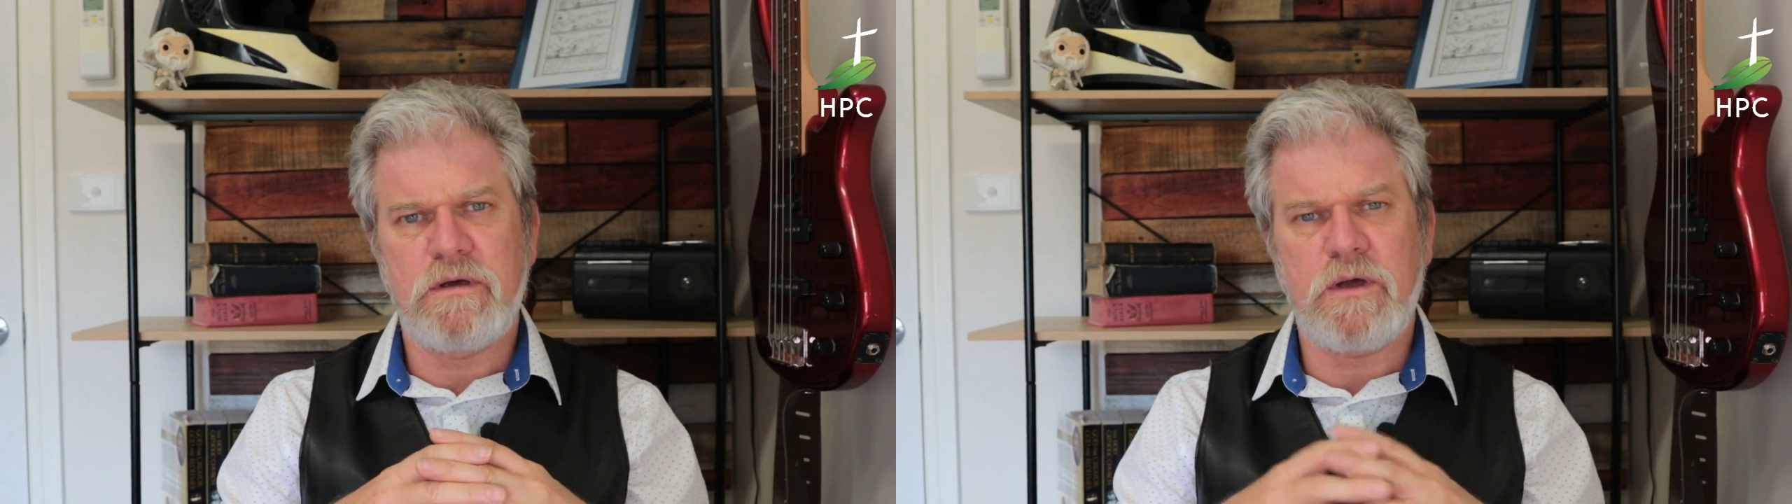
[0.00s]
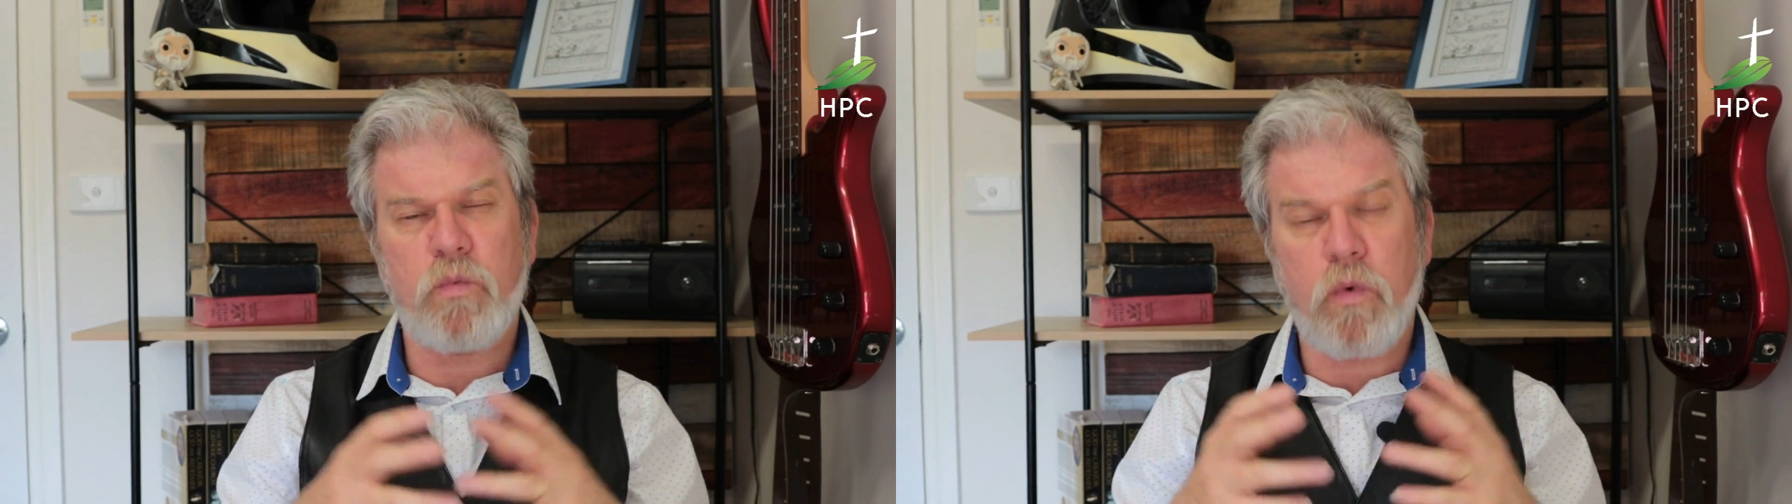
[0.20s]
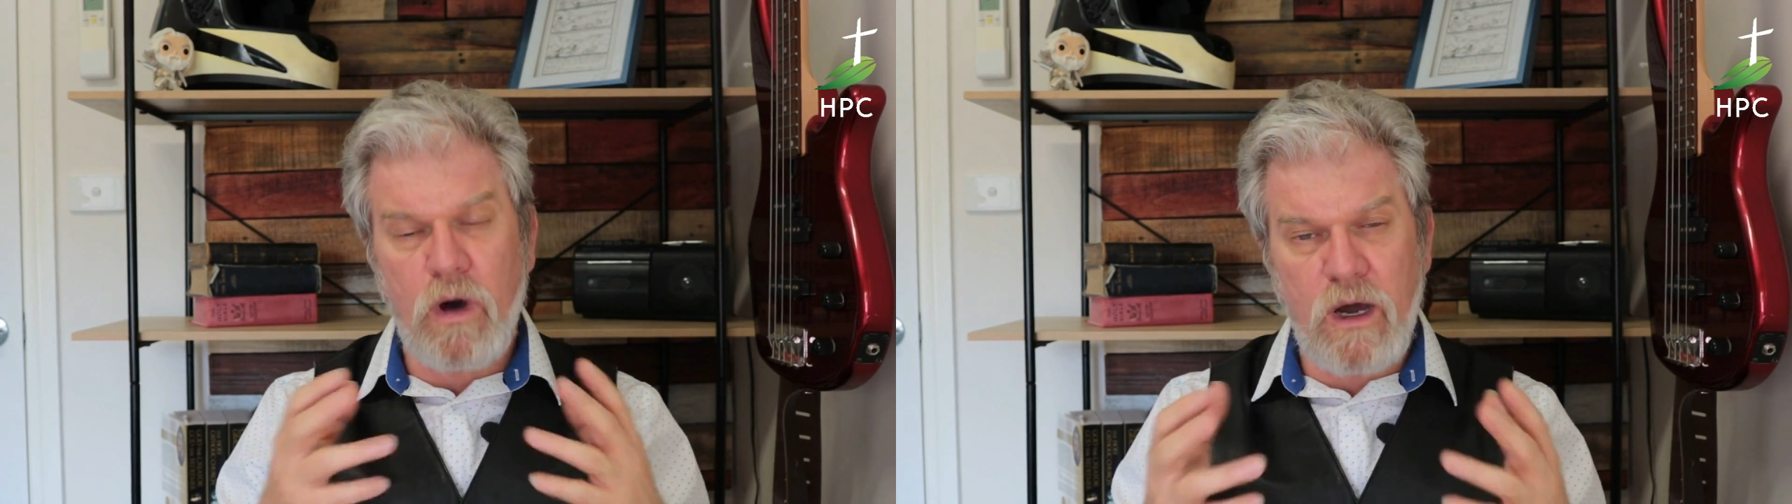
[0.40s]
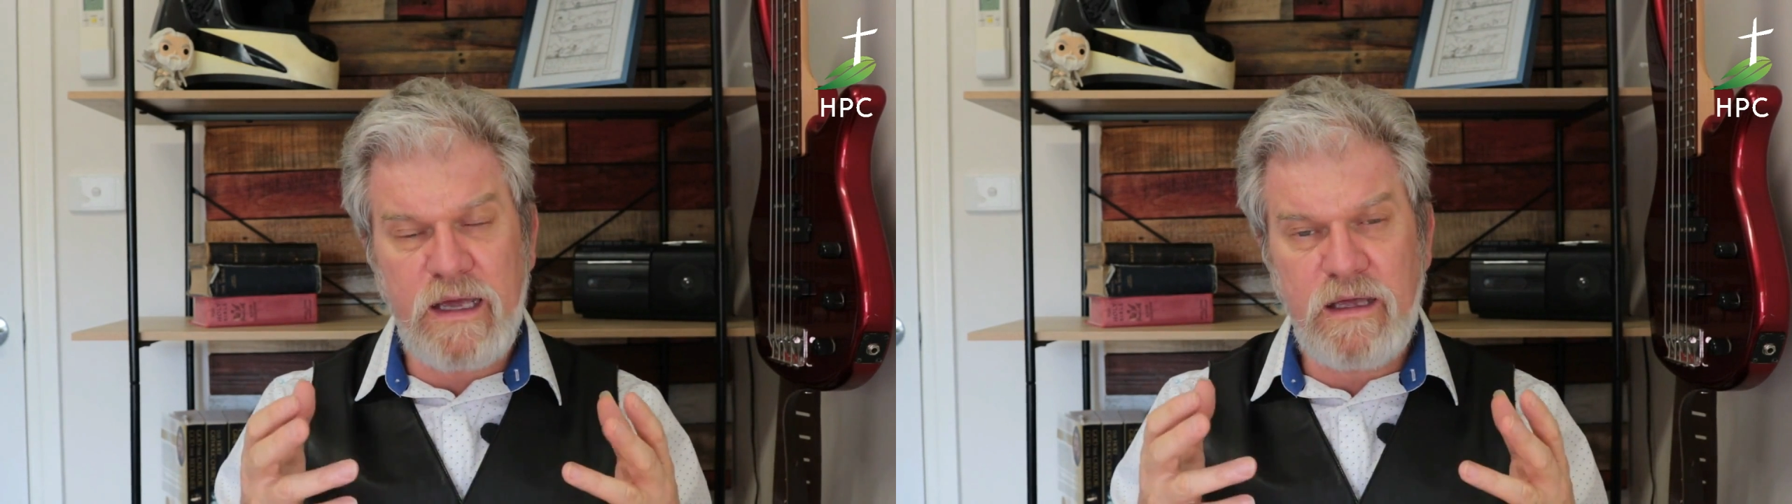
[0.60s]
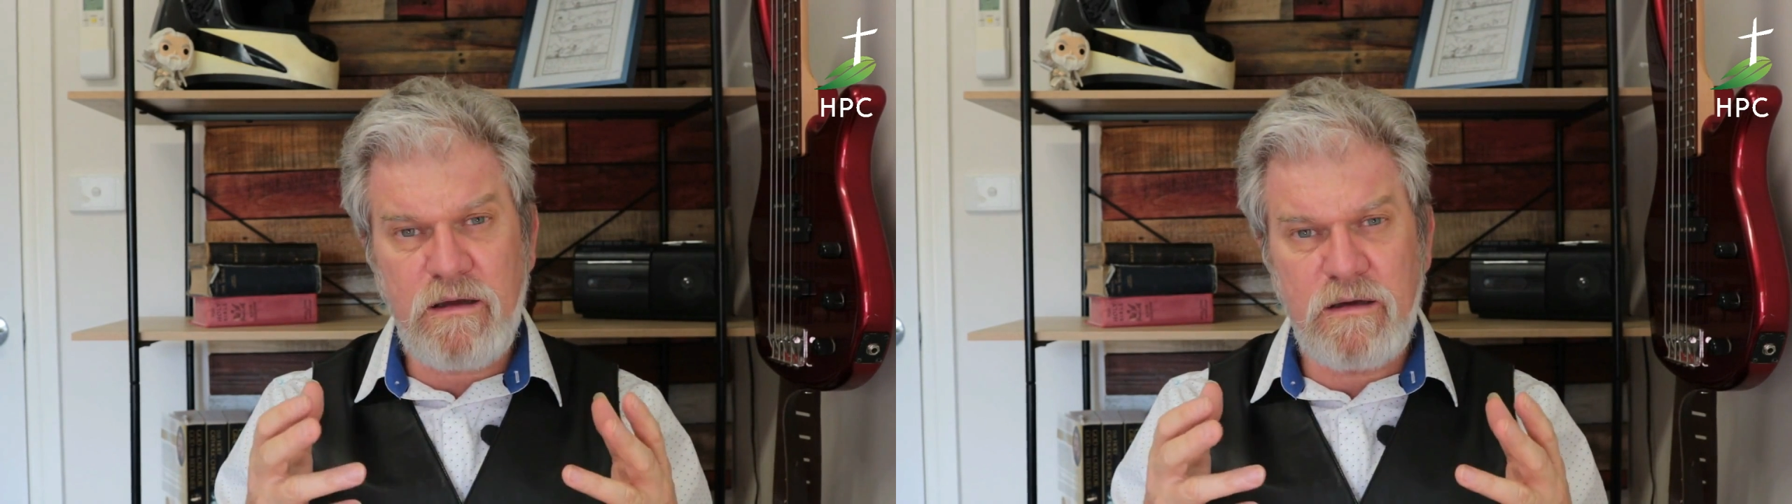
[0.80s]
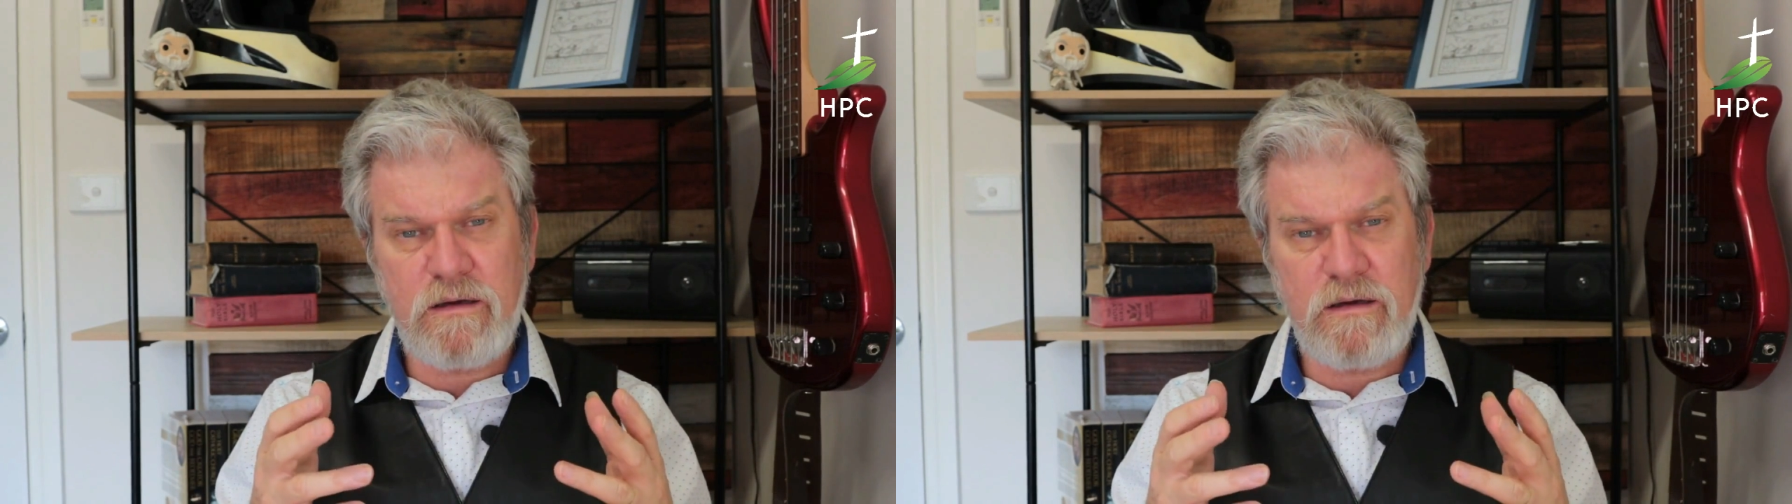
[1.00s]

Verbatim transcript: And why?